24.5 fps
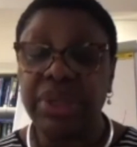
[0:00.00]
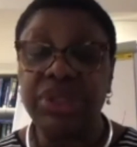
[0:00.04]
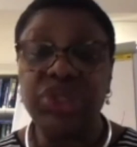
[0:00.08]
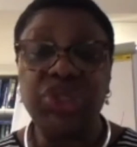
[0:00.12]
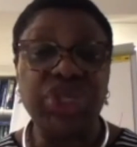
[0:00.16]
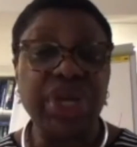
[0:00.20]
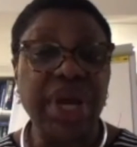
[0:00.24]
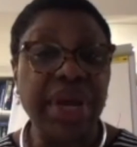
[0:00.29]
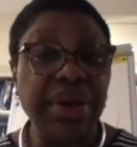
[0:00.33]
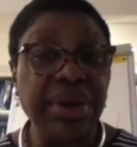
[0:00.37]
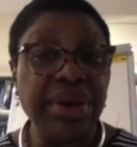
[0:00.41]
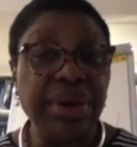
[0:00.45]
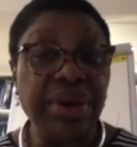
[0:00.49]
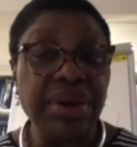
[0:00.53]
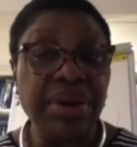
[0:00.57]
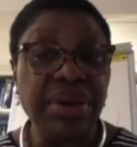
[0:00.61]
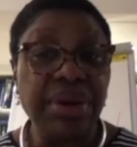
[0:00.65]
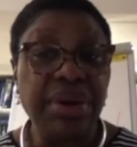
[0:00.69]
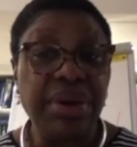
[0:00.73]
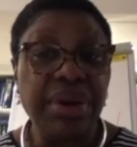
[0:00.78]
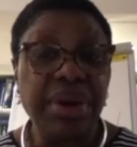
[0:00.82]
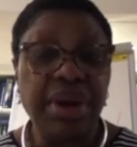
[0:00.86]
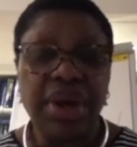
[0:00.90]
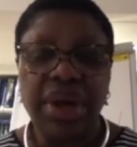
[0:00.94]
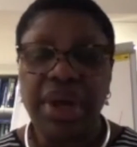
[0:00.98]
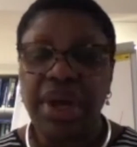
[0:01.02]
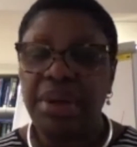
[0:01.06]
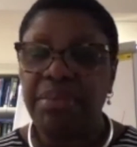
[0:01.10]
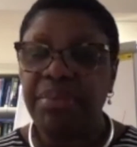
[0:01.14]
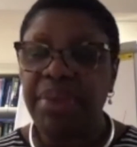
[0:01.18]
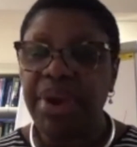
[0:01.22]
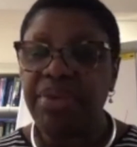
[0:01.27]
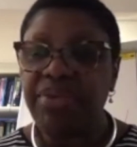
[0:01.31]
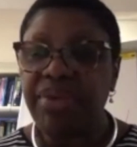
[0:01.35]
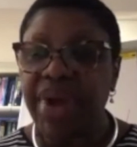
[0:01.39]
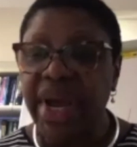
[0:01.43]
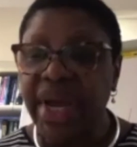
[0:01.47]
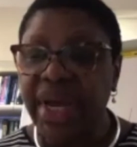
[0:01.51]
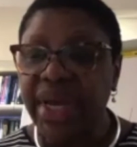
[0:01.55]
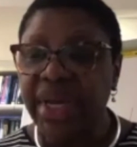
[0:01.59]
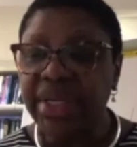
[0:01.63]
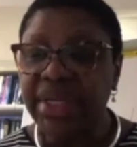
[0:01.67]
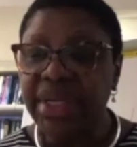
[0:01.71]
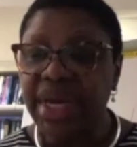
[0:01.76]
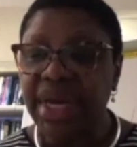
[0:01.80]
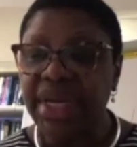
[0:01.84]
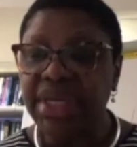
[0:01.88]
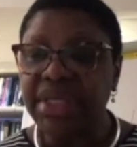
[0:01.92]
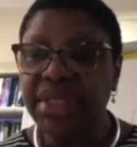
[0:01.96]
Gender by
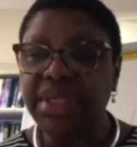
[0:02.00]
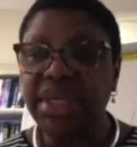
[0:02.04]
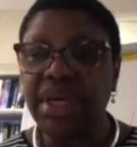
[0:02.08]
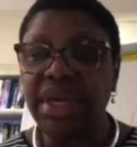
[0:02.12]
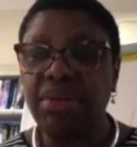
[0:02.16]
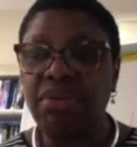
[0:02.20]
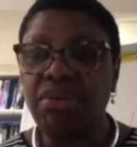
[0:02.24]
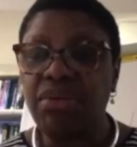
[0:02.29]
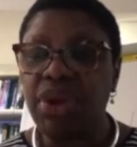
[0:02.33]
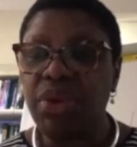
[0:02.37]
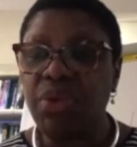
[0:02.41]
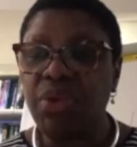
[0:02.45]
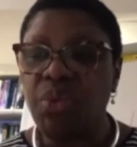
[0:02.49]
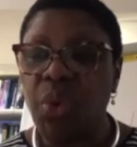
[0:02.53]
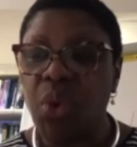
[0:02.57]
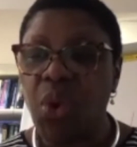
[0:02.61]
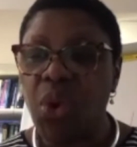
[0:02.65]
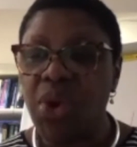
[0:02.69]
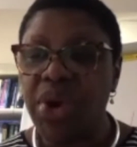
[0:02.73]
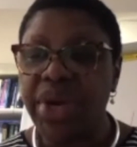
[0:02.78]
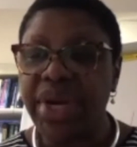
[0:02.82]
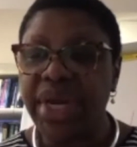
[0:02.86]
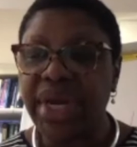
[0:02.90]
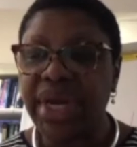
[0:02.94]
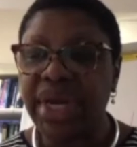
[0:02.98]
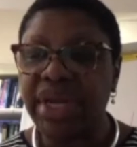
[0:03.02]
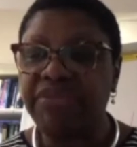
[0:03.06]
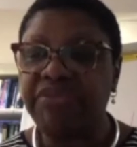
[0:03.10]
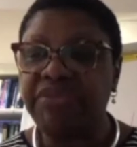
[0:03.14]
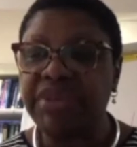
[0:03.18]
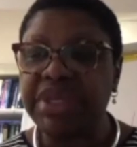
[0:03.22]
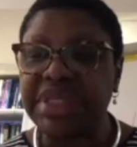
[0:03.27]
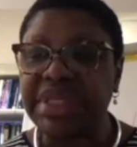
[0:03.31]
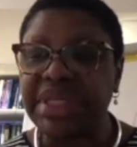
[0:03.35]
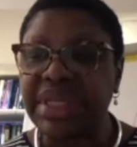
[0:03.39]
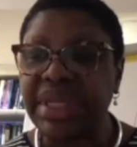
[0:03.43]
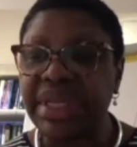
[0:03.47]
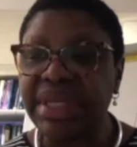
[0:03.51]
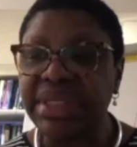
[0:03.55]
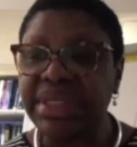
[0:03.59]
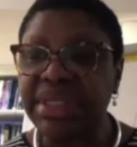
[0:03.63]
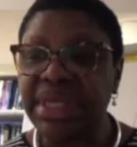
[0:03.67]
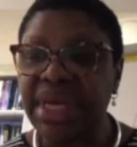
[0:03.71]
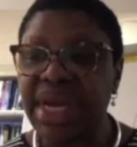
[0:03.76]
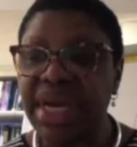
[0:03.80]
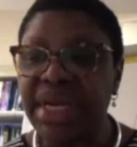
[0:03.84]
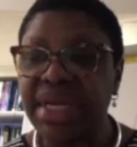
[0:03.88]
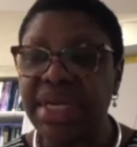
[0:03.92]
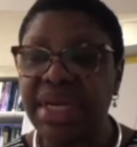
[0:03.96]
recognizing, rewarding, and
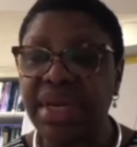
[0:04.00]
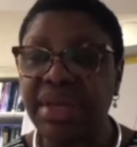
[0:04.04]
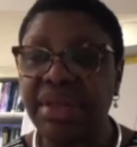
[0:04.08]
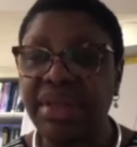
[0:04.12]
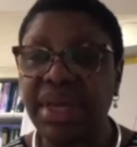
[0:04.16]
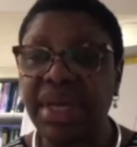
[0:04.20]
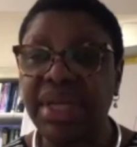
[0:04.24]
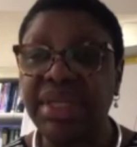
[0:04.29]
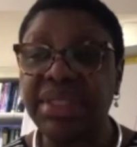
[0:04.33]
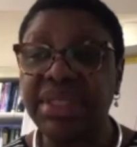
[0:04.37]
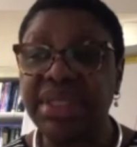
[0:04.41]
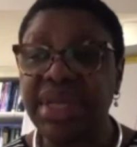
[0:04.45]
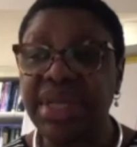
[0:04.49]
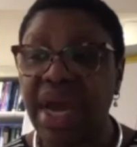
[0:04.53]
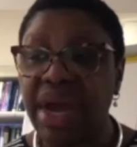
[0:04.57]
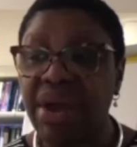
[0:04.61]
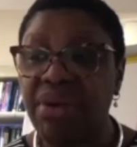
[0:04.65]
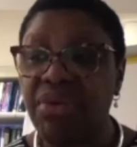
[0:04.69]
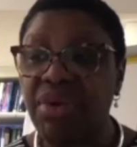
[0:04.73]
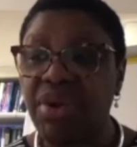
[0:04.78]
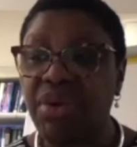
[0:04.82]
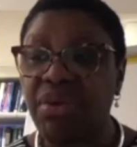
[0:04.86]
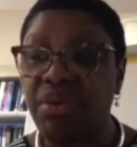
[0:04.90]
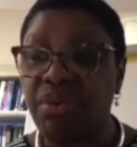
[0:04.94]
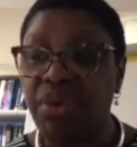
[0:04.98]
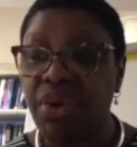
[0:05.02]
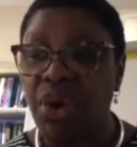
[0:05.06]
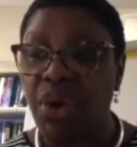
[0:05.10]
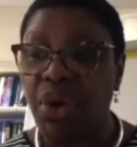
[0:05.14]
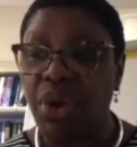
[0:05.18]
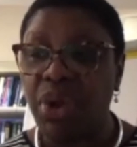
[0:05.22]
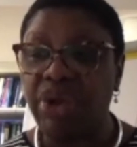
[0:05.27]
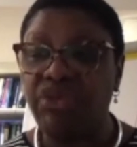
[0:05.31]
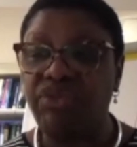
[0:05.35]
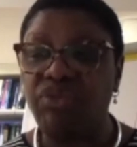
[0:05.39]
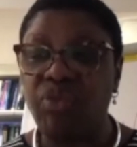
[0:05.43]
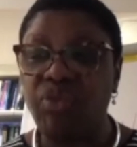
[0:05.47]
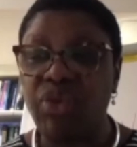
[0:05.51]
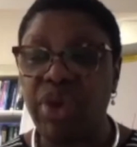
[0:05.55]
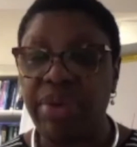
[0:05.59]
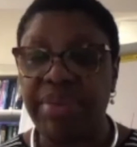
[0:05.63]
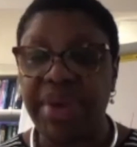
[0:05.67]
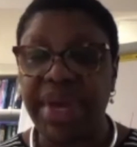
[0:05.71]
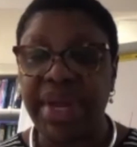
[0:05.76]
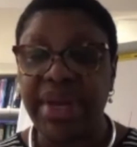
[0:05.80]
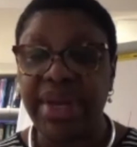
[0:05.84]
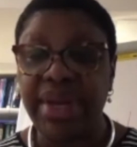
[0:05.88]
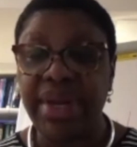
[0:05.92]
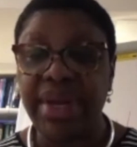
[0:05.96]
facilitating the integral role of
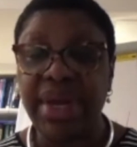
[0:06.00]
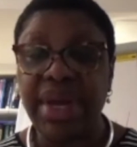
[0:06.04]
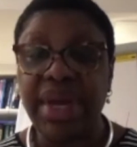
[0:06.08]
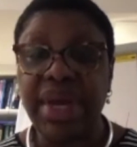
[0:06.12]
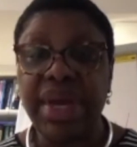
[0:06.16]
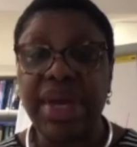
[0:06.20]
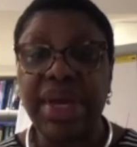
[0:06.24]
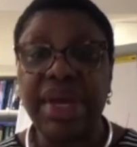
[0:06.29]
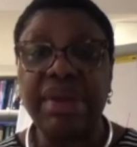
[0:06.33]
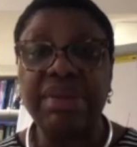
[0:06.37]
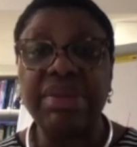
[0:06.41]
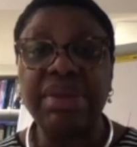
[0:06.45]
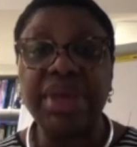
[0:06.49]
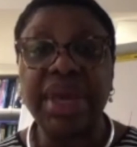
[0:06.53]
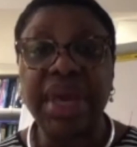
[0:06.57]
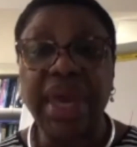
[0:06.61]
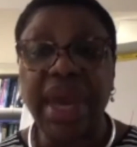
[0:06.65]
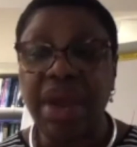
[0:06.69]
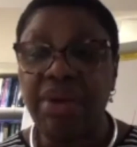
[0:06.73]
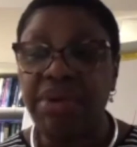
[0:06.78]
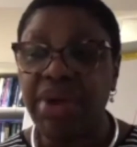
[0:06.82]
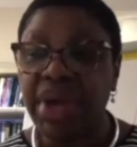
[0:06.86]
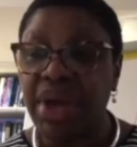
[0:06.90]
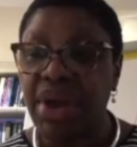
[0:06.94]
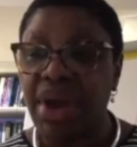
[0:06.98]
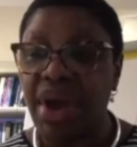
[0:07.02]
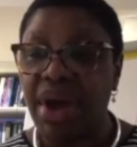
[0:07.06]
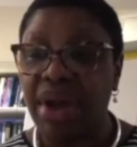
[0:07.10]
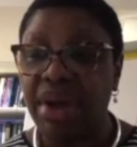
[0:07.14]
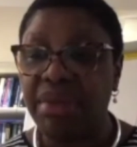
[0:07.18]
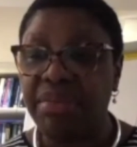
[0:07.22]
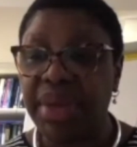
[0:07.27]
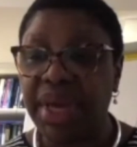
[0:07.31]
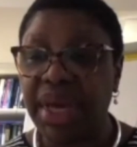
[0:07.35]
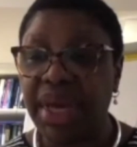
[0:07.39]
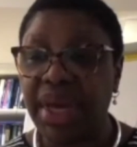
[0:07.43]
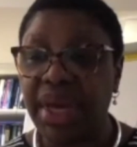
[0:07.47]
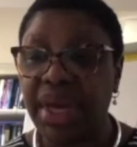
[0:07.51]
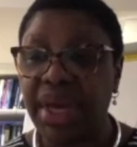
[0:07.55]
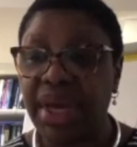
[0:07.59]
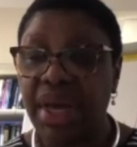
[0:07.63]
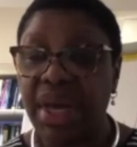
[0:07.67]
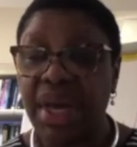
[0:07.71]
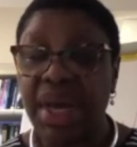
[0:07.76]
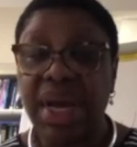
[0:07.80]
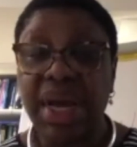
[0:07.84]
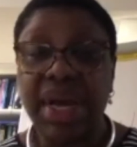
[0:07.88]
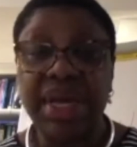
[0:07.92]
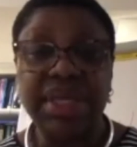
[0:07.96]
women in the care economy
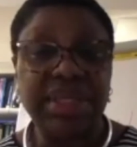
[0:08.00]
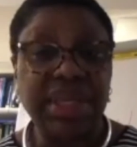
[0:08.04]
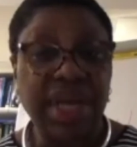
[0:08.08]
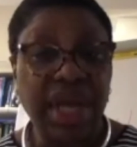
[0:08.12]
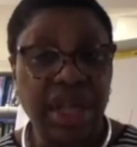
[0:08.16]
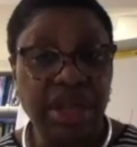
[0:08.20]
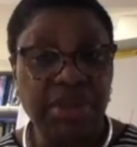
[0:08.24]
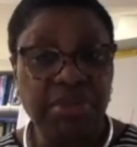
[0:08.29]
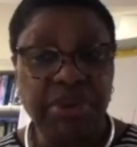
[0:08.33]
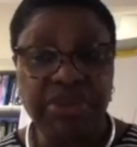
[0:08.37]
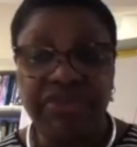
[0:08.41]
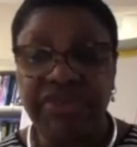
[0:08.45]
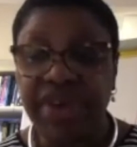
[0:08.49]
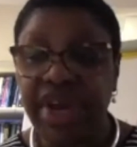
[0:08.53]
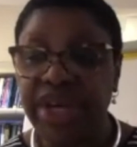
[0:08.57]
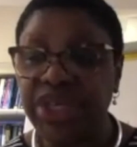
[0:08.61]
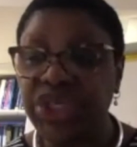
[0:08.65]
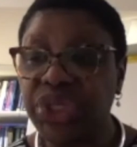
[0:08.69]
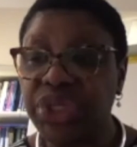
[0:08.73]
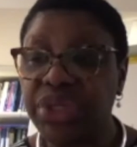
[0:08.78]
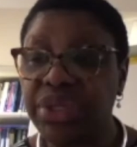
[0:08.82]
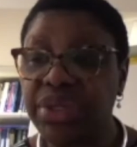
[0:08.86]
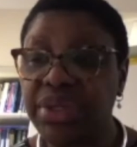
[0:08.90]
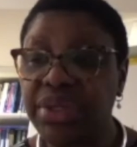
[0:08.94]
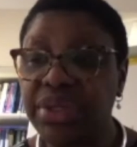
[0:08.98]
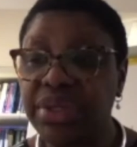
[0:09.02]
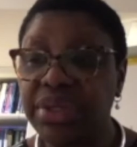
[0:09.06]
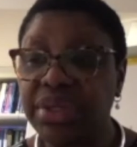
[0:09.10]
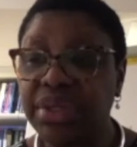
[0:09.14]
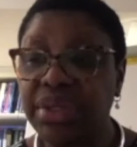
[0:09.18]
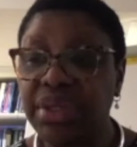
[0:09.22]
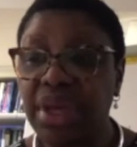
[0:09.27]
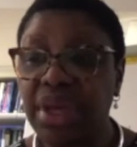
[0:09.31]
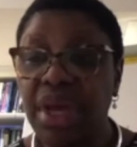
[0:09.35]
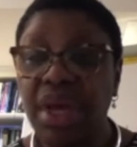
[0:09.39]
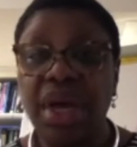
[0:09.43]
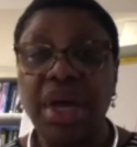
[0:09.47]
as health professionals,